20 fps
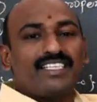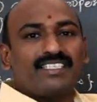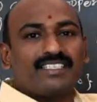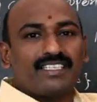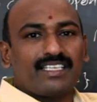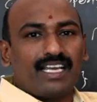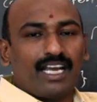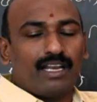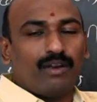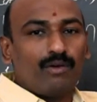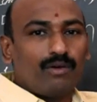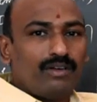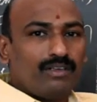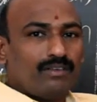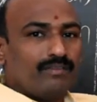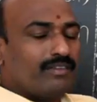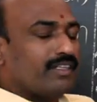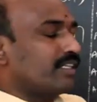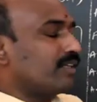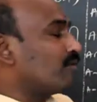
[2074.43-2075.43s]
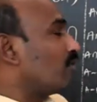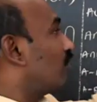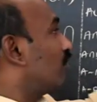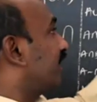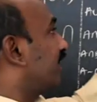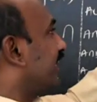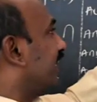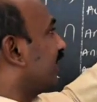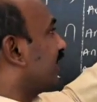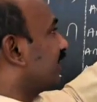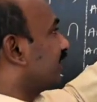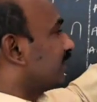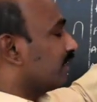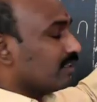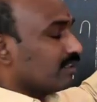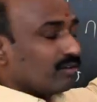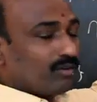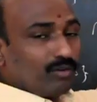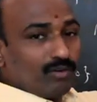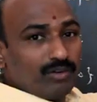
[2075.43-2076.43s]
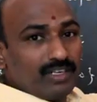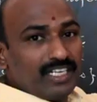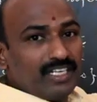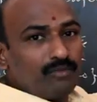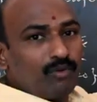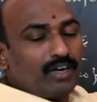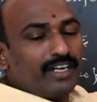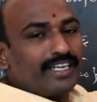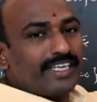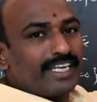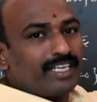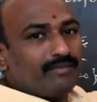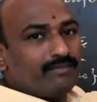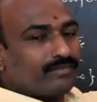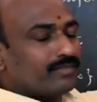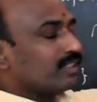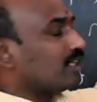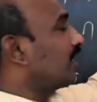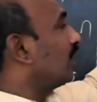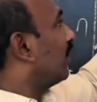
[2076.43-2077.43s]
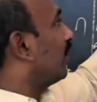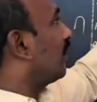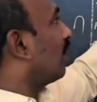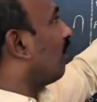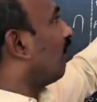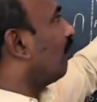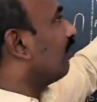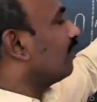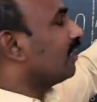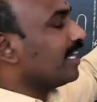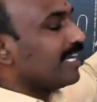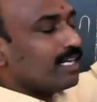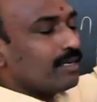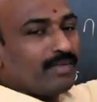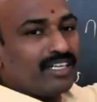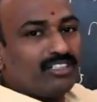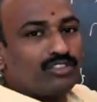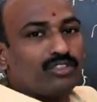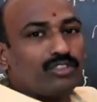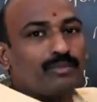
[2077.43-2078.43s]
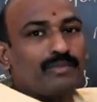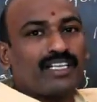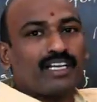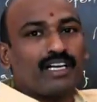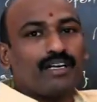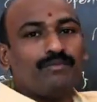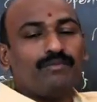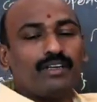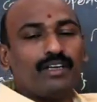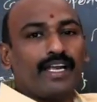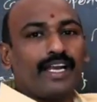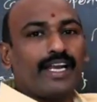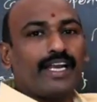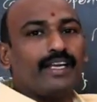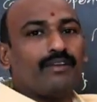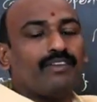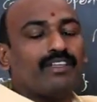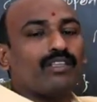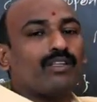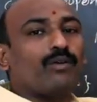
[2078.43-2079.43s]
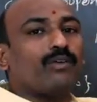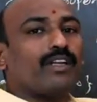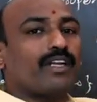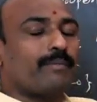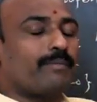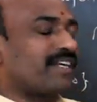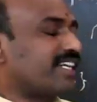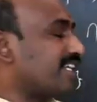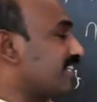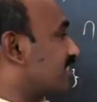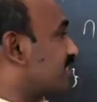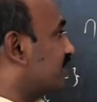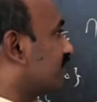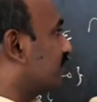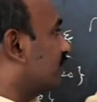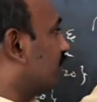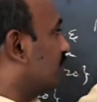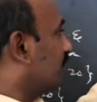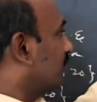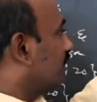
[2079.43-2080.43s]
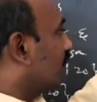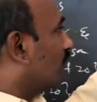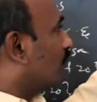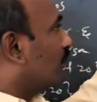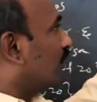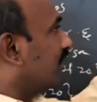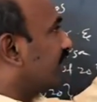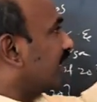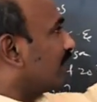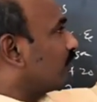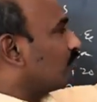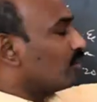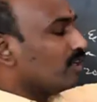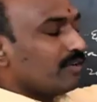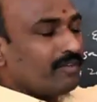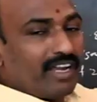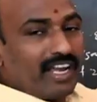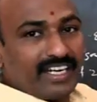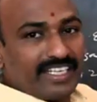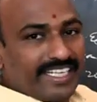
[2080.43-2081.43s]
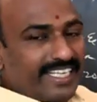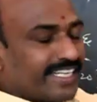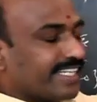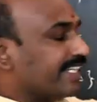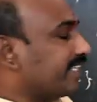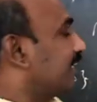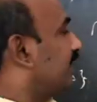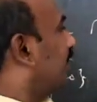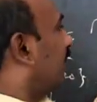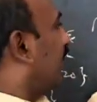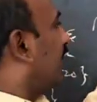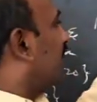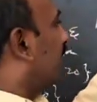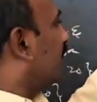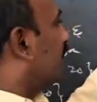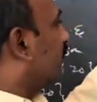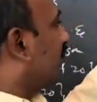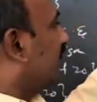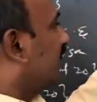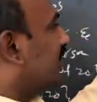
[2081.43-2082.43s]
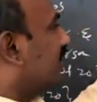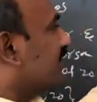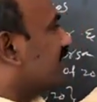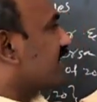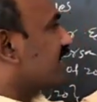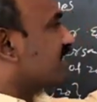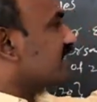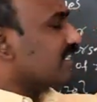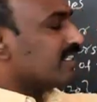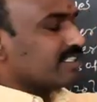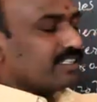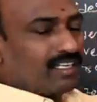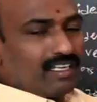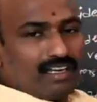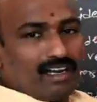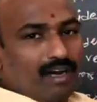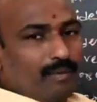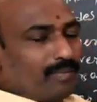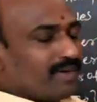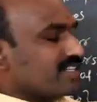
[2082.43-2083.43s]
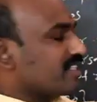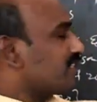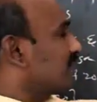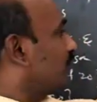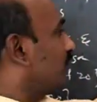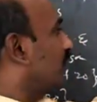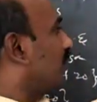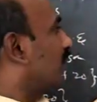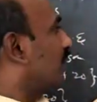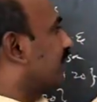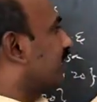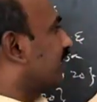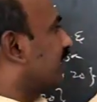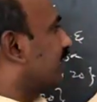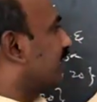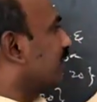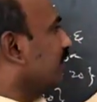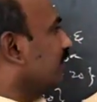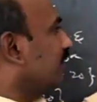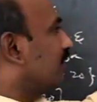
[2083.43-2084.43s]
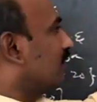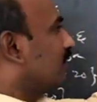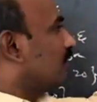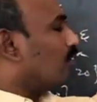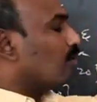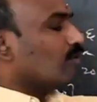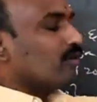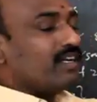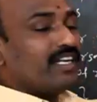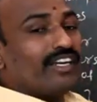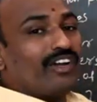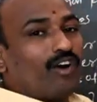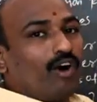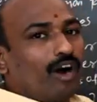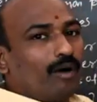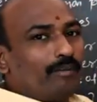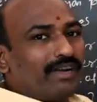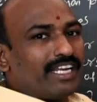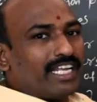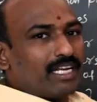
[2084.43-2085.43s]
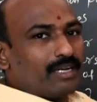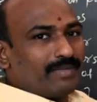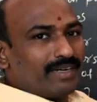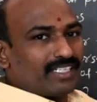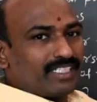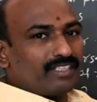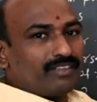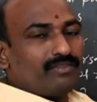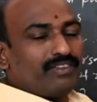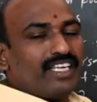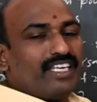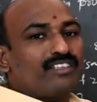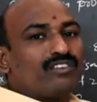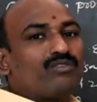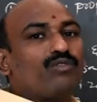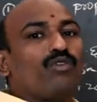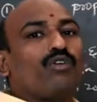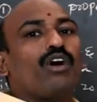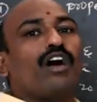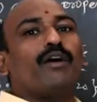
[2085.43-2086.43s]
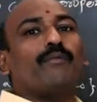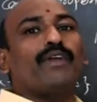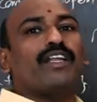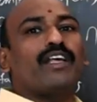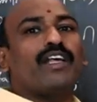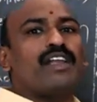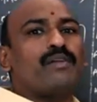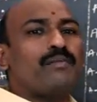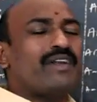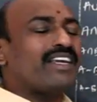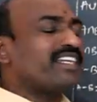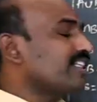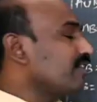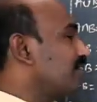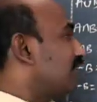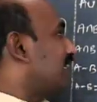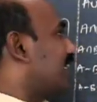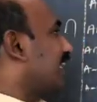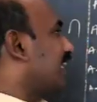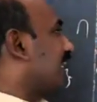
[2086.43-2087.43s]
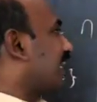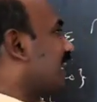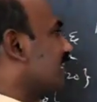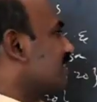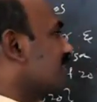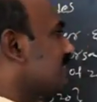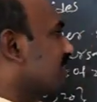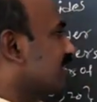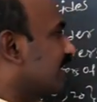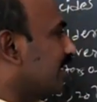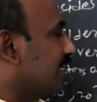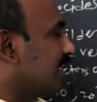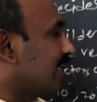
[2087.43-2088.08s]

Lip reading: is allowed, we won't take, only one time. All the elements should become and without repetition. One time only we are taking. And if intersection operation, we are taking only common element. If there is no common element, we will take as